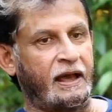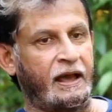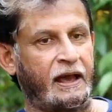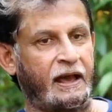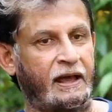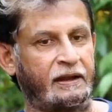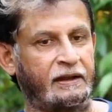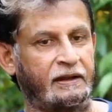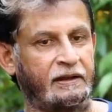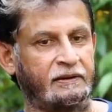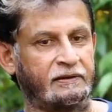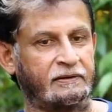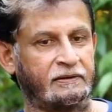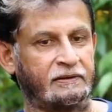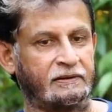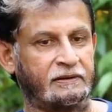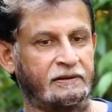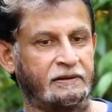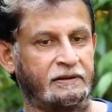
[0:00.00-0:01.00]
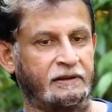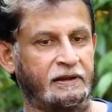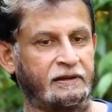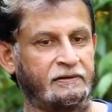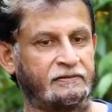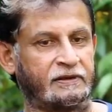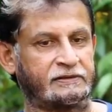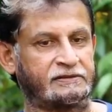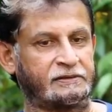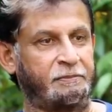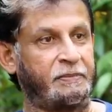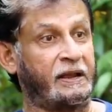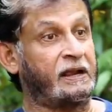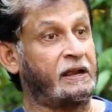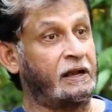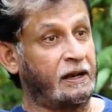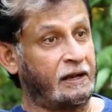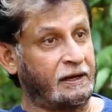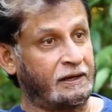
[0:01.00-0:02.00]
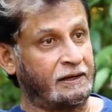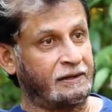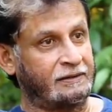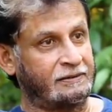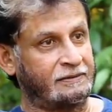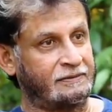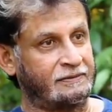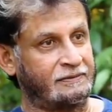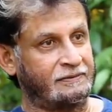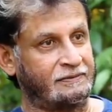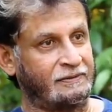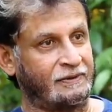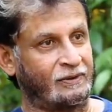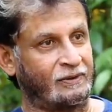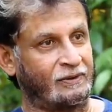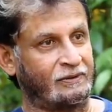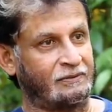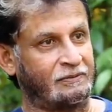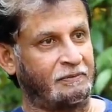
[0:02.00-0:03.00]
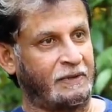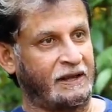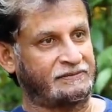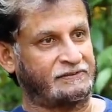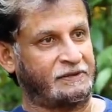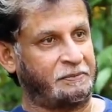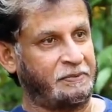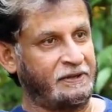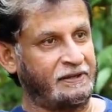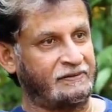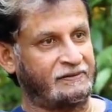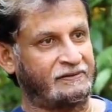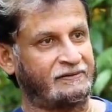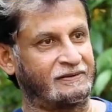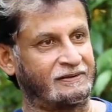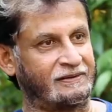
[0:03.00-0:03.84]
And in such a big, you know, masterpiece,